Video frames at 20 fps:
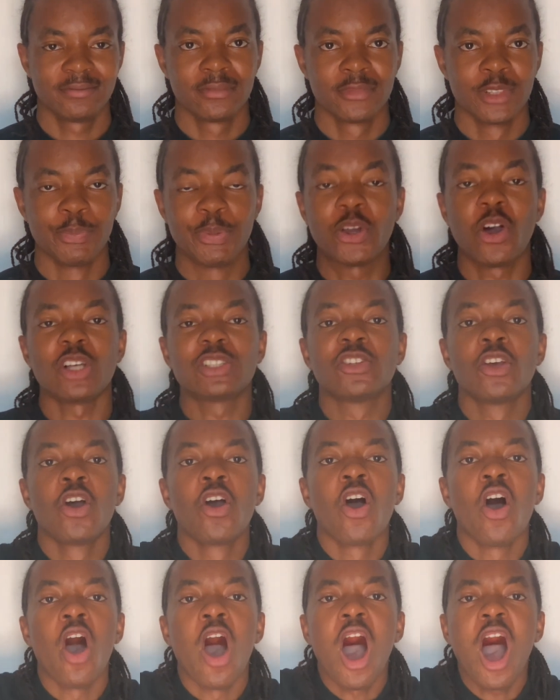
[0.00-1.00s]
Because
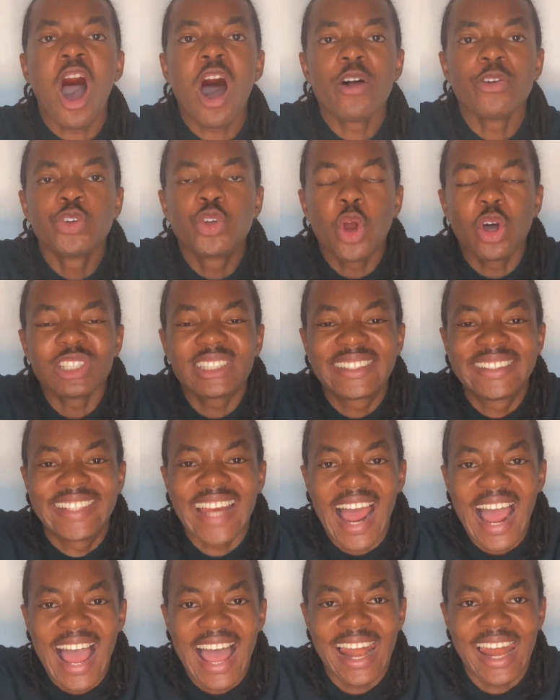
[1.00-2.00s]
all those
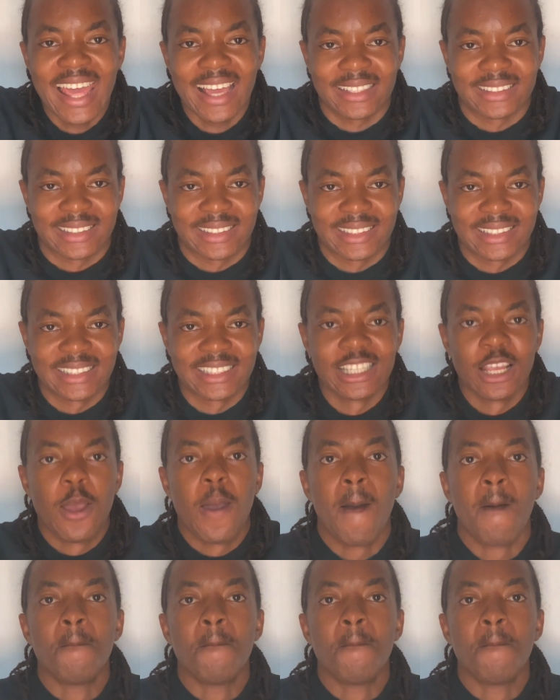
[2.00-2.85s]
dialects